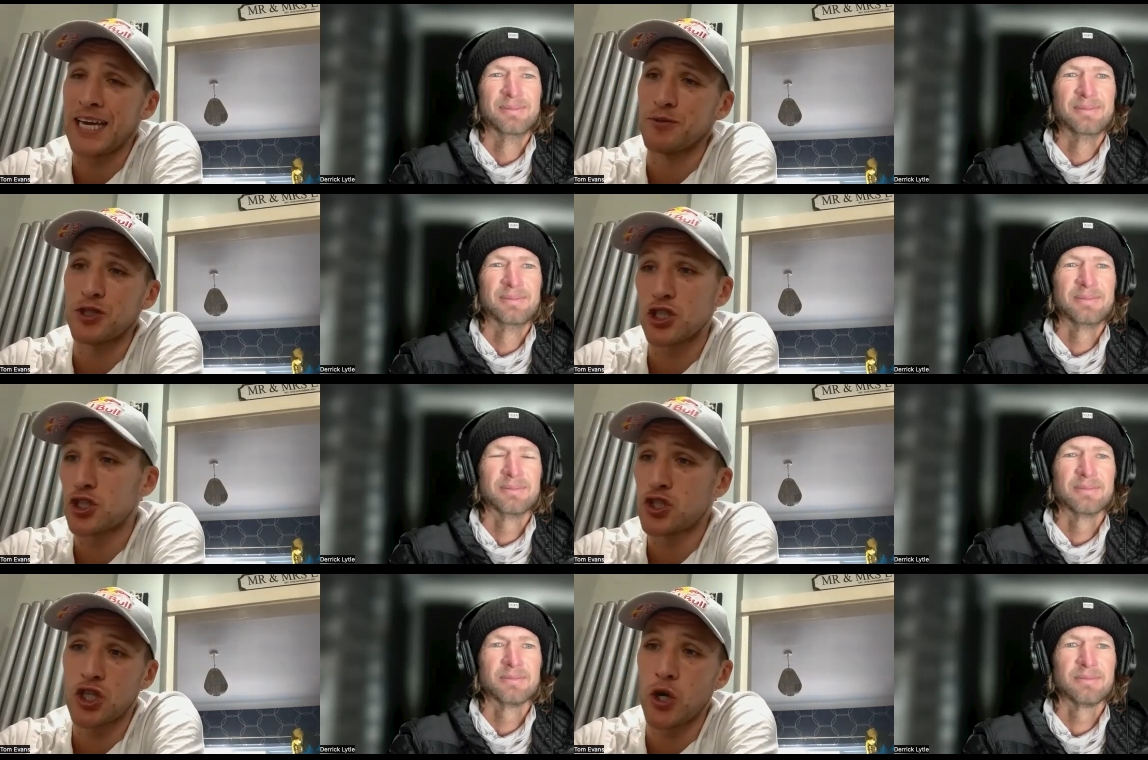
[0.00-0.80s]
Speaker 1: It was
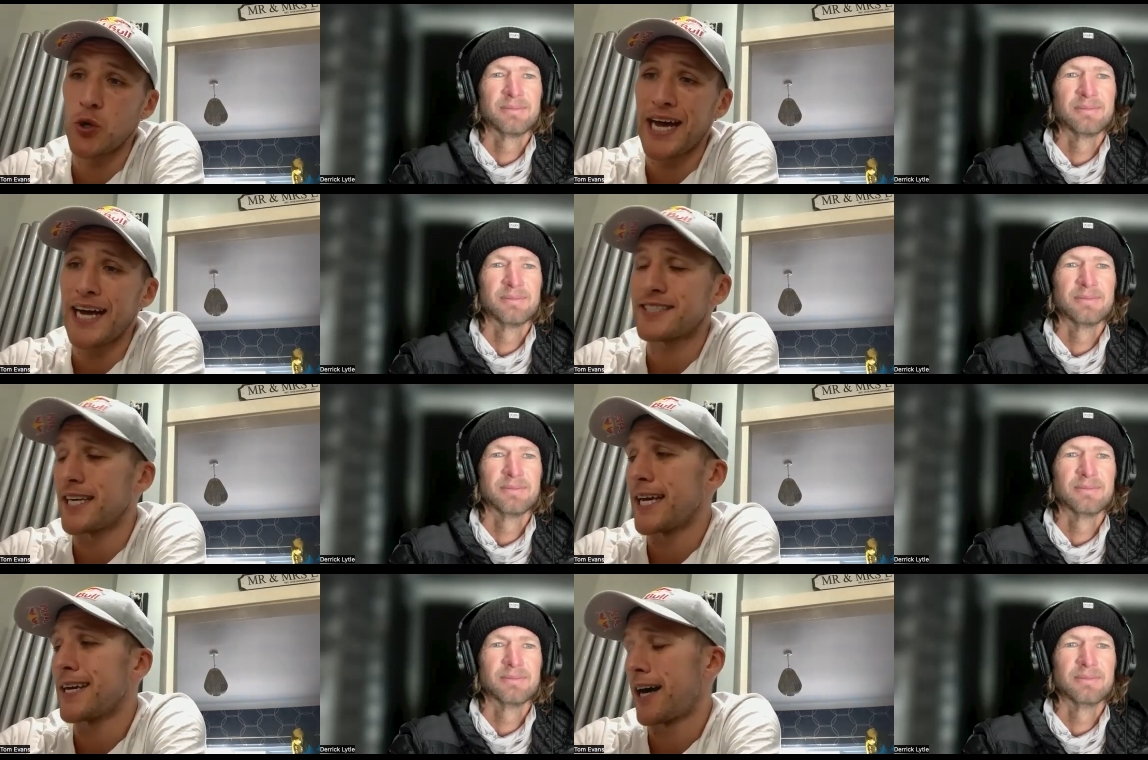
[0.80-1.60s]
just so
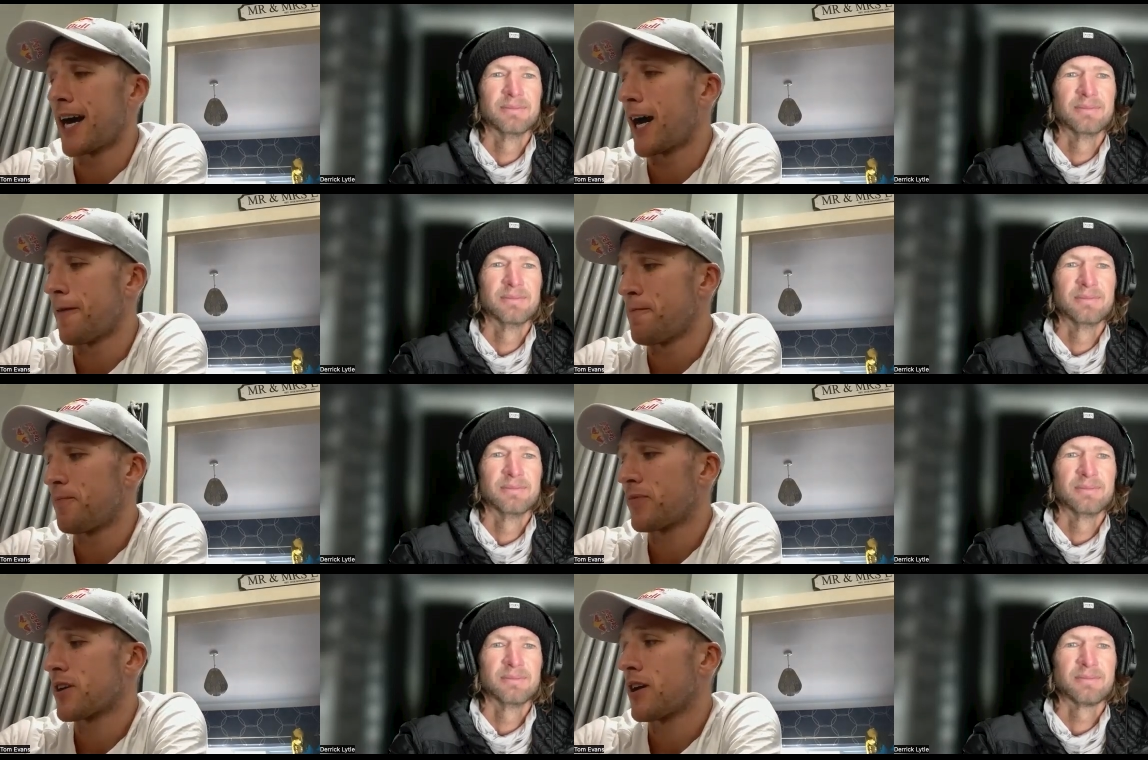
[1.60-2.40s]
gassy.
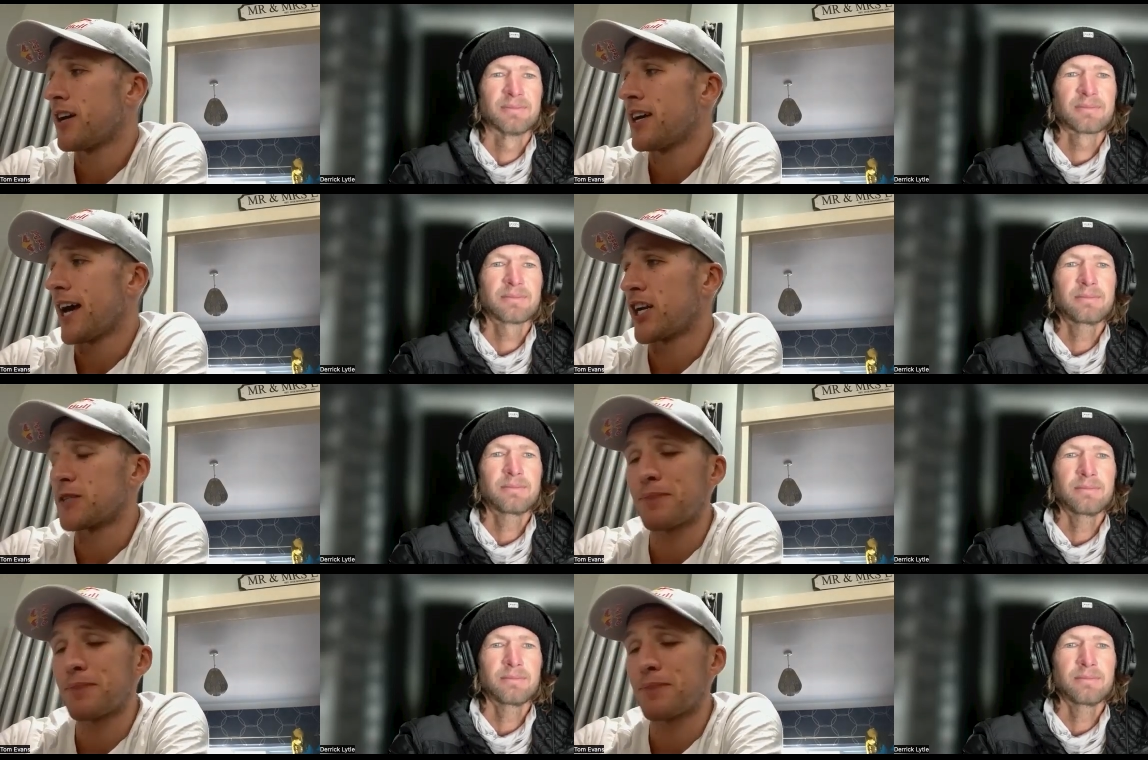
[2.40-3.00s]
Um, and I was